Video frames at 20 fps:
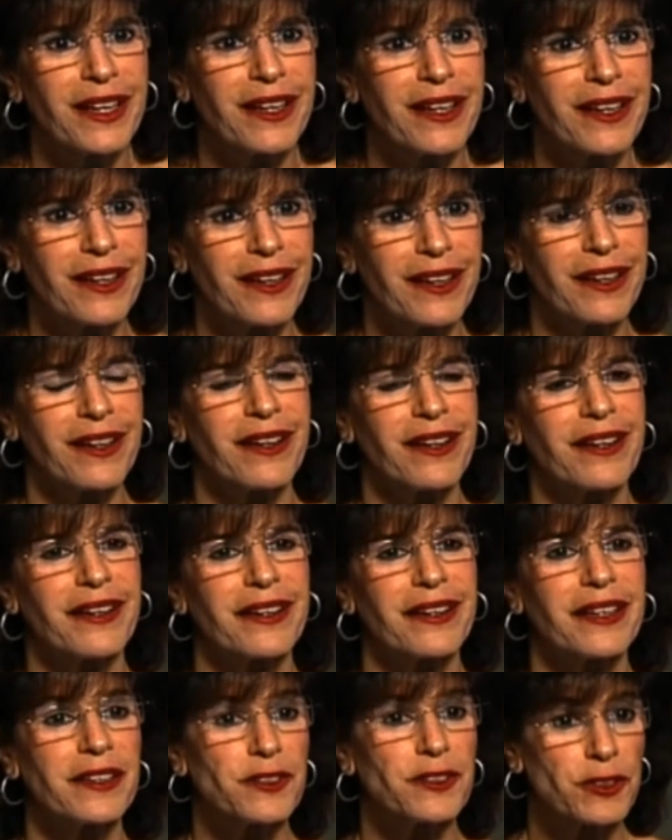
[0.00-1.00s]
Uh,
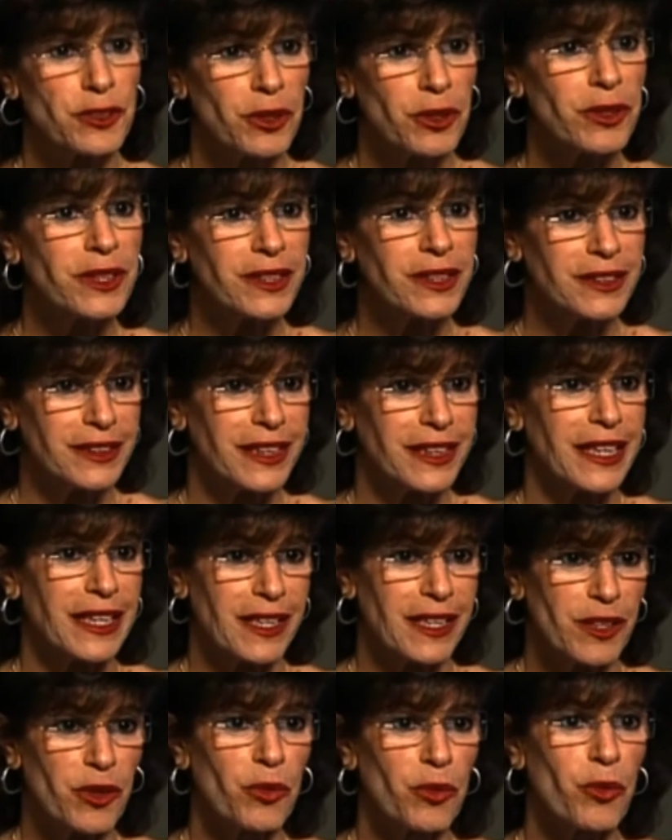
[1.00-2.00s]

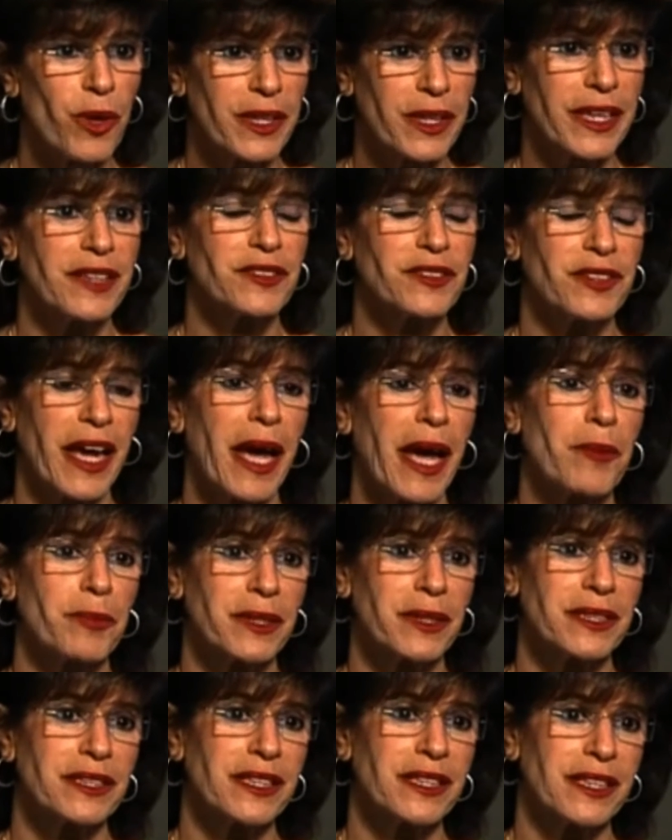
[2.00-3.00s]
historically, what has
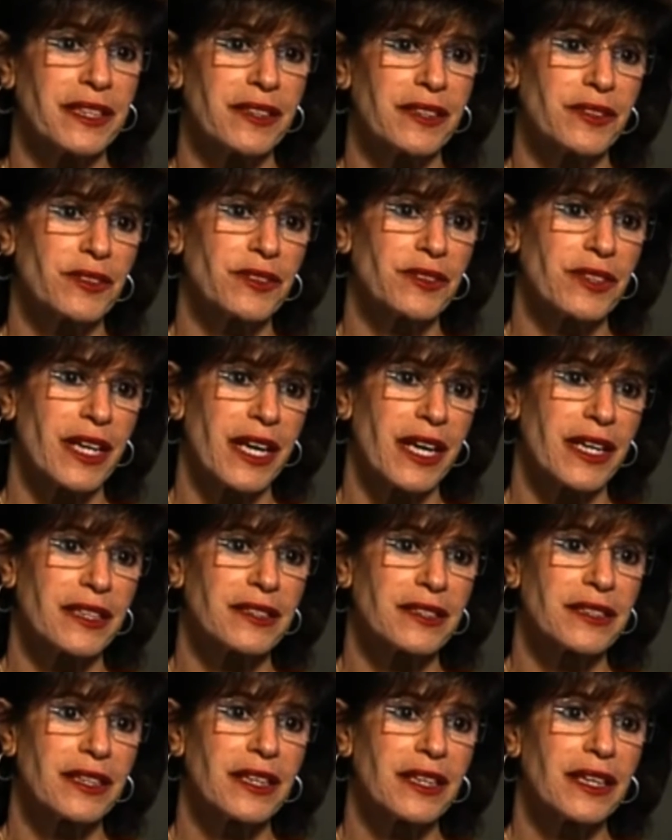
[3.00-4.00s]
happened is
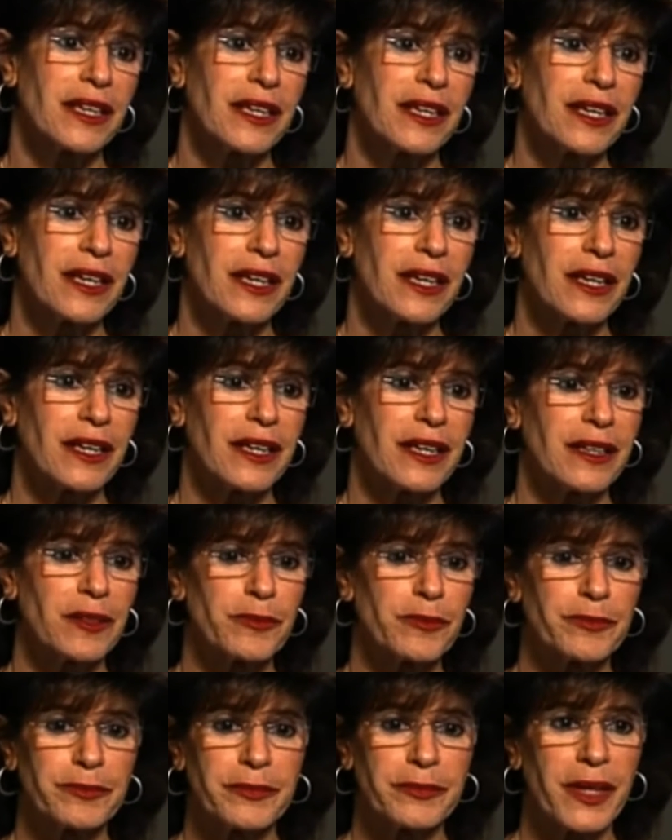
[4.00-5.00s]
that
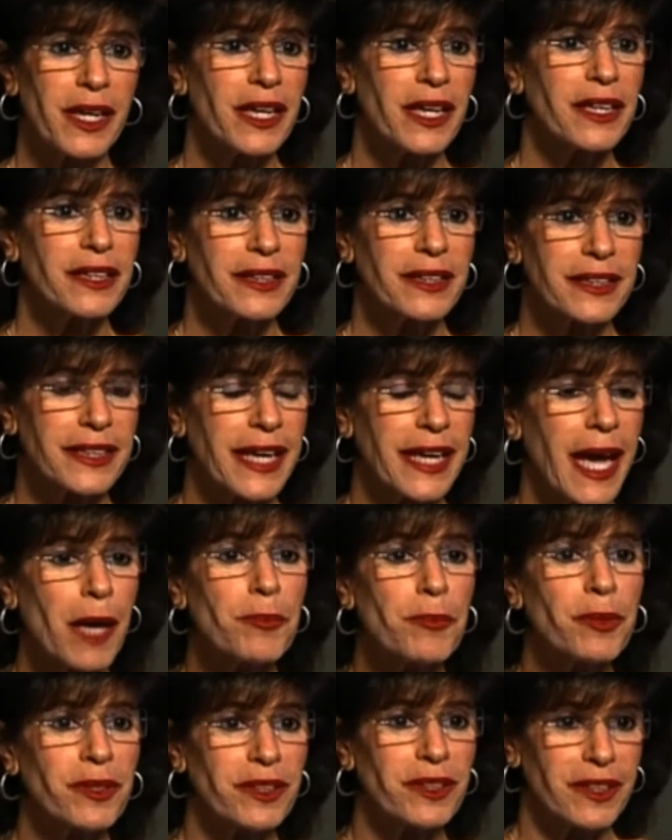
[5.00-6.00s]
um,
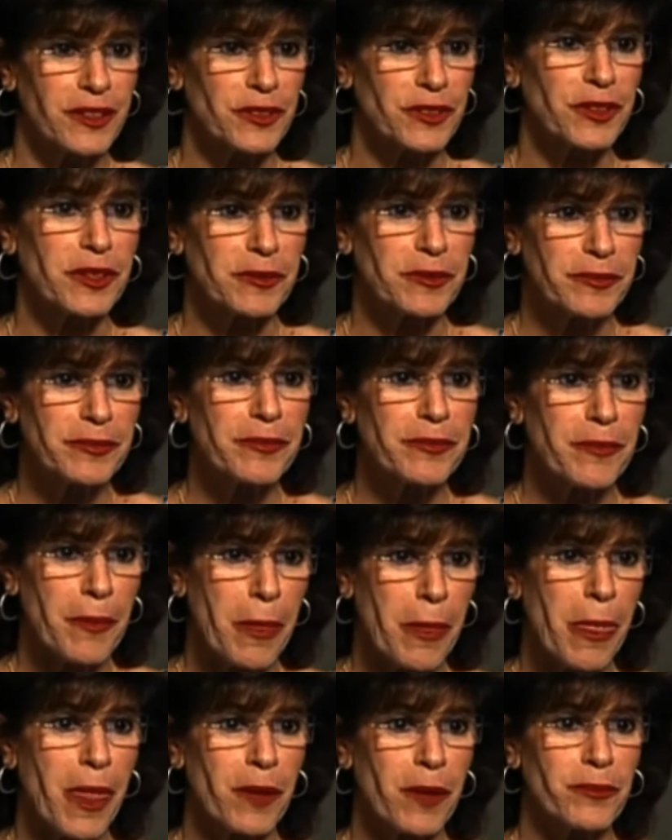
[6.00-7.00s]
capitalism,
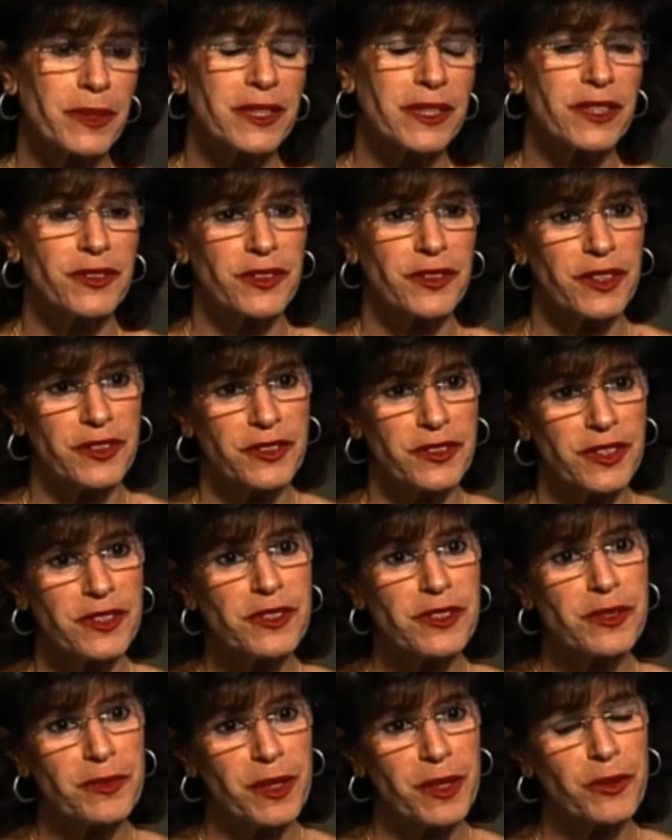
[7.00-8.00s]
because the
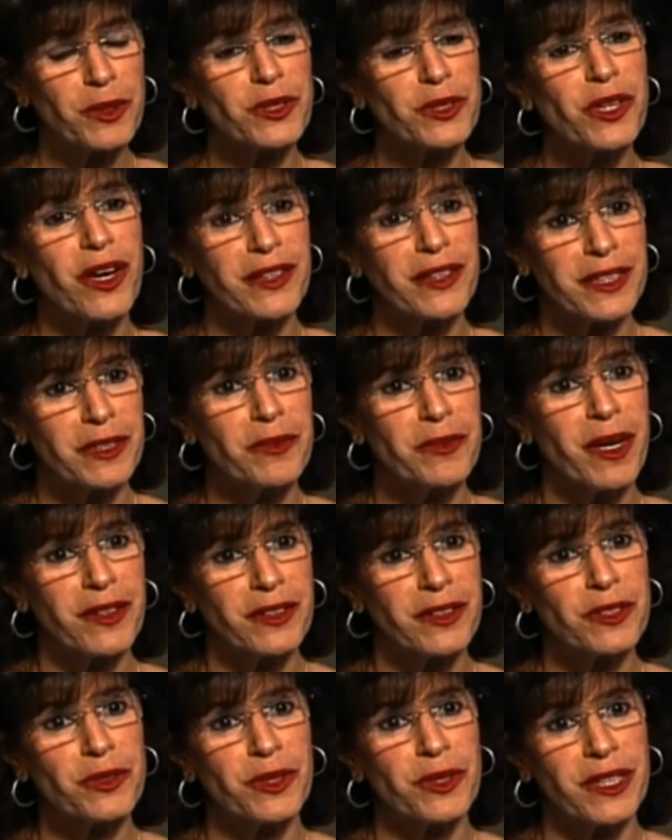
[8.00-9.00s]
system that we're talking about in
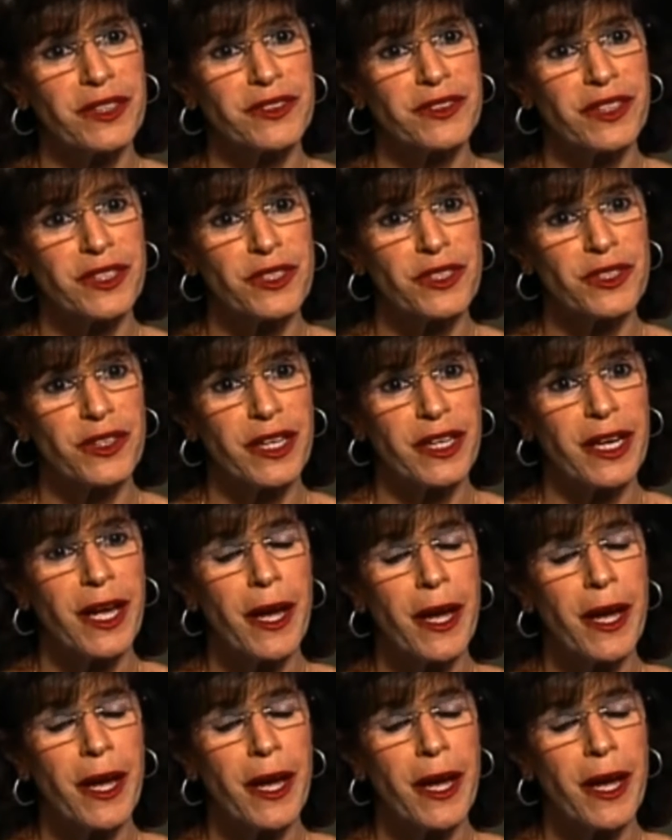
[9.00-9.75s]
the 20th century